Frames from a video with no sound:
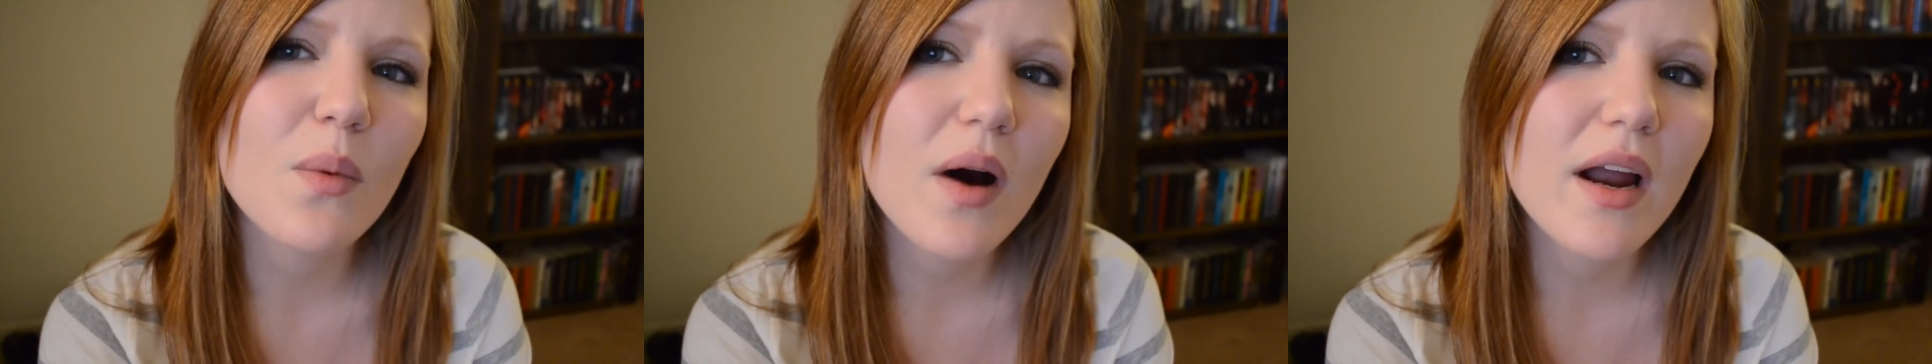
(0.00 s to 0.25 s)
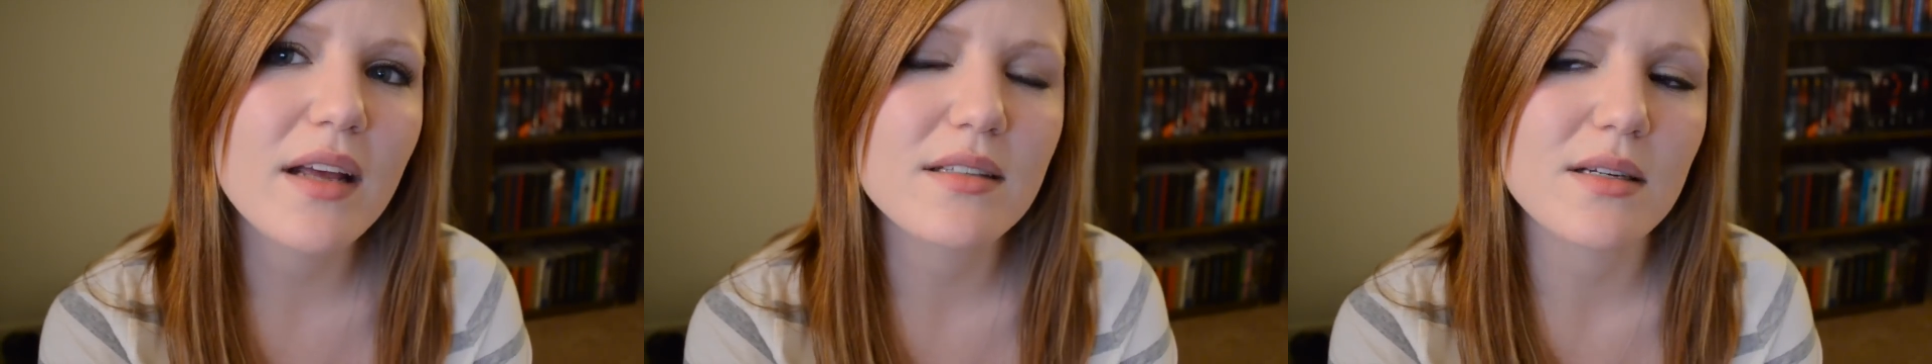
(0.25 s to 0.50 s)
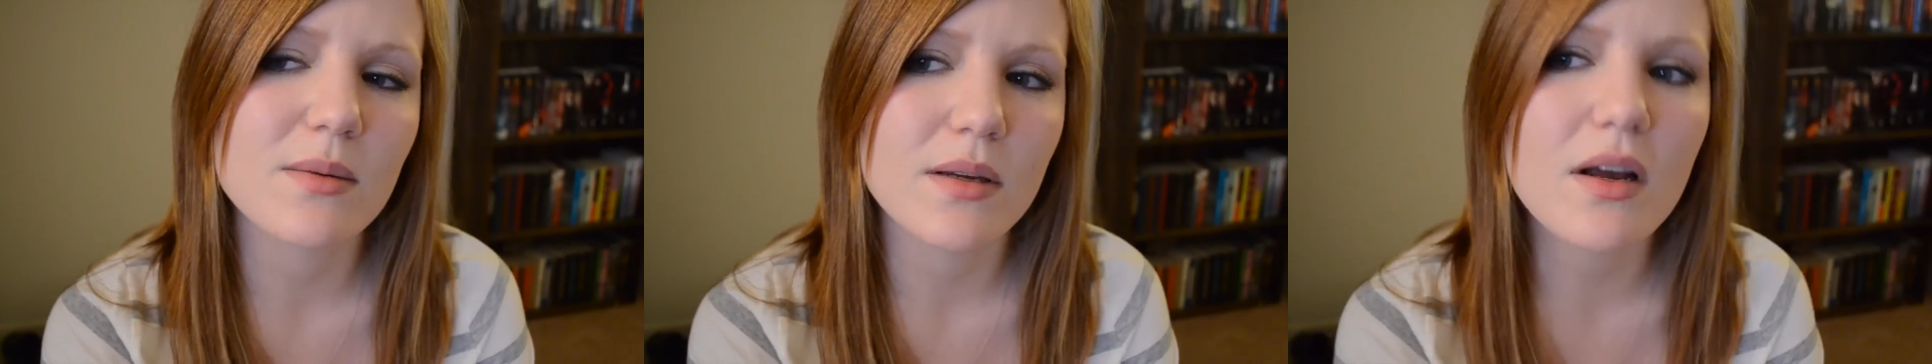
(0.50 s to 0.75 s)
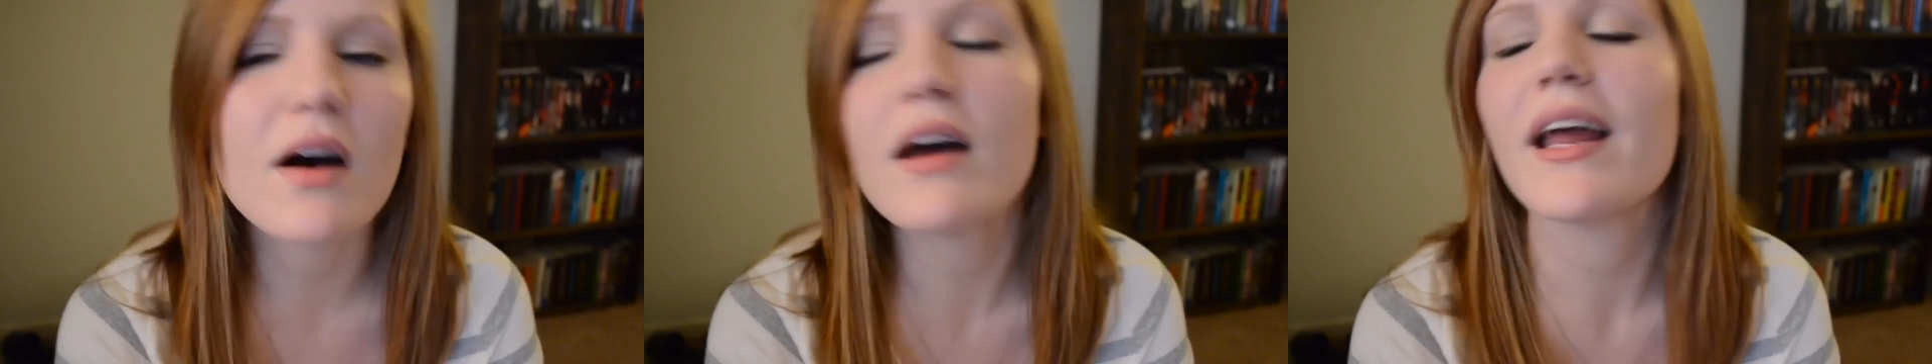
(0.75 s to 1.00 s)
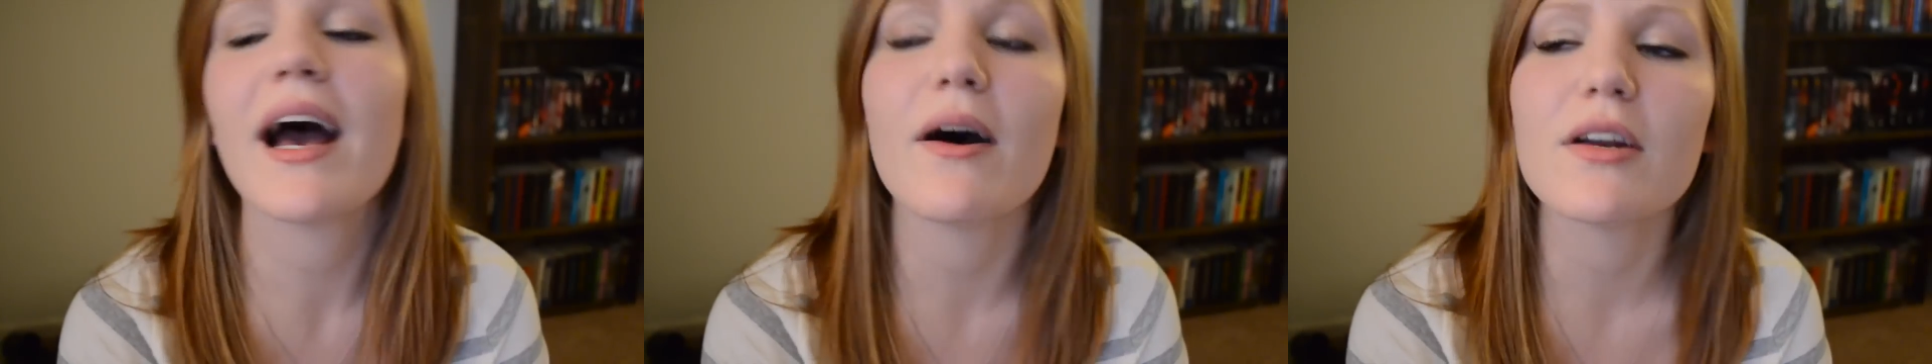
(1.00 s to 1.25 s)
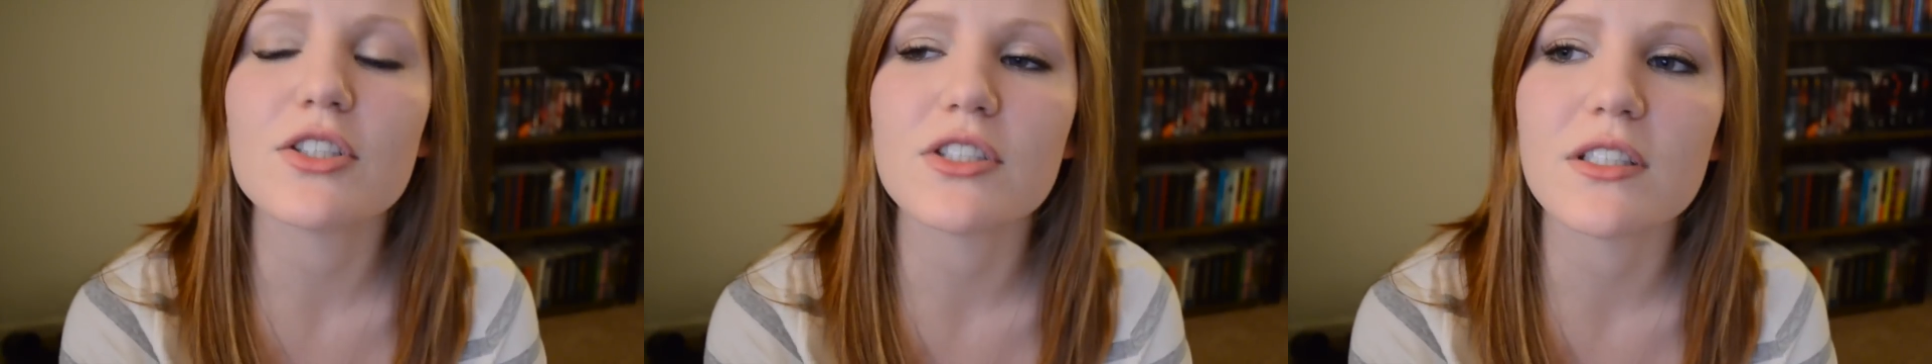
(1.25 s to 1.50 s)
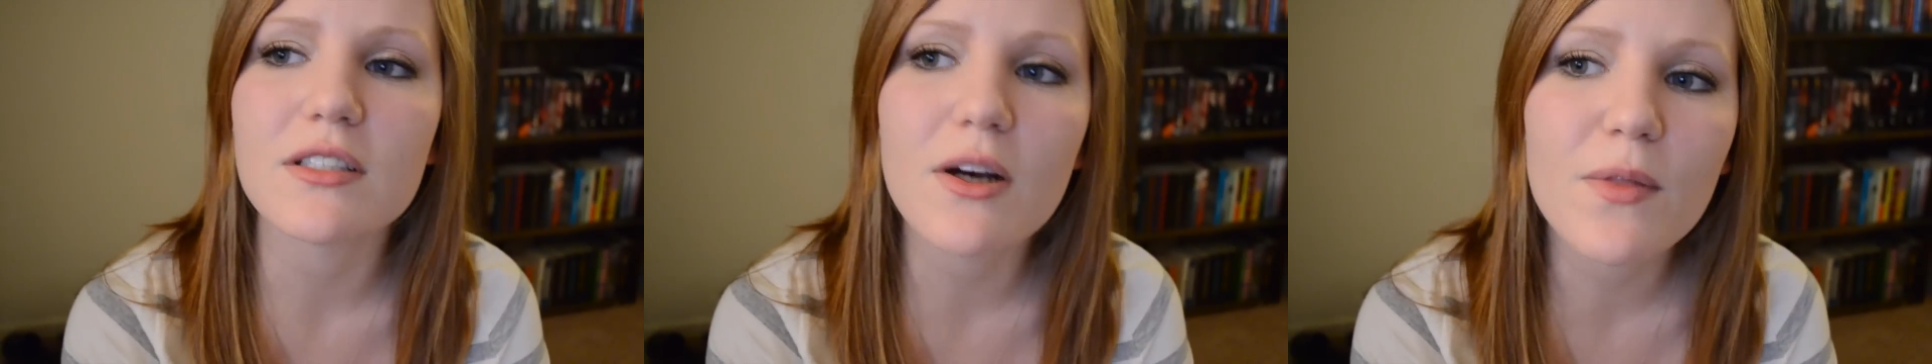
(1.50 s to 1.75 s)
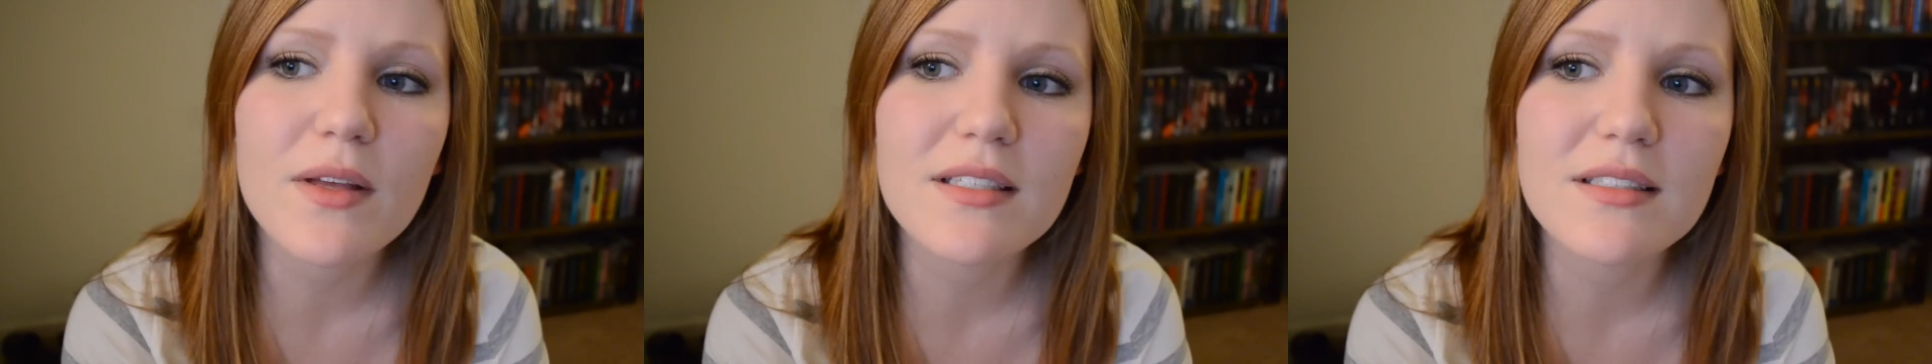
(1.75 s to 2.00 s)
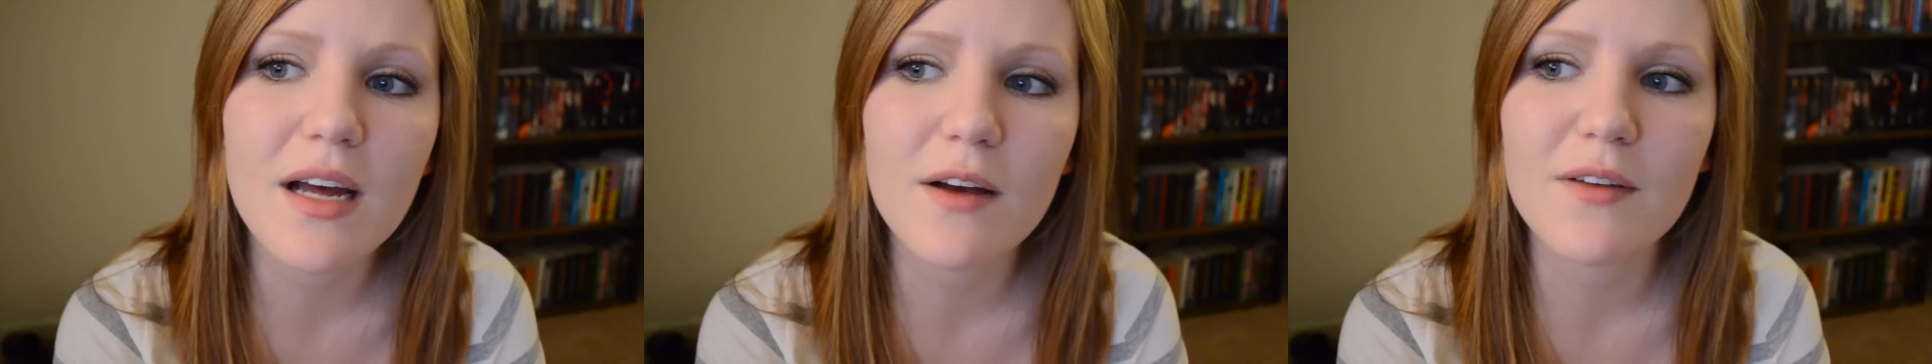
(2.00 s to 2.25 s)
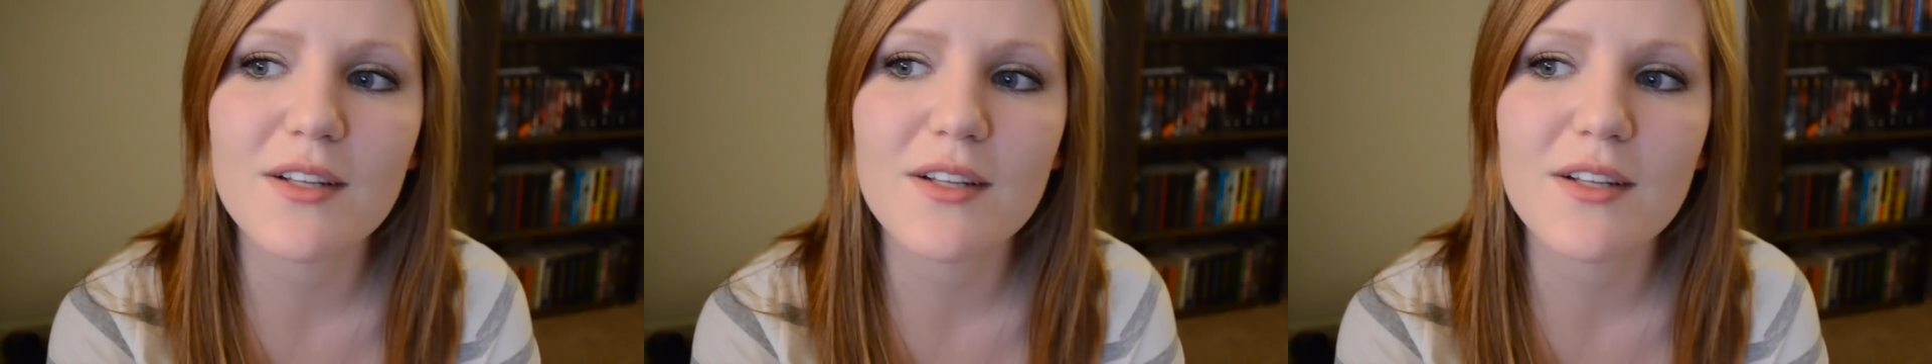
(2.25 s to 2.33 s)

what is going on? How does she know this stuff?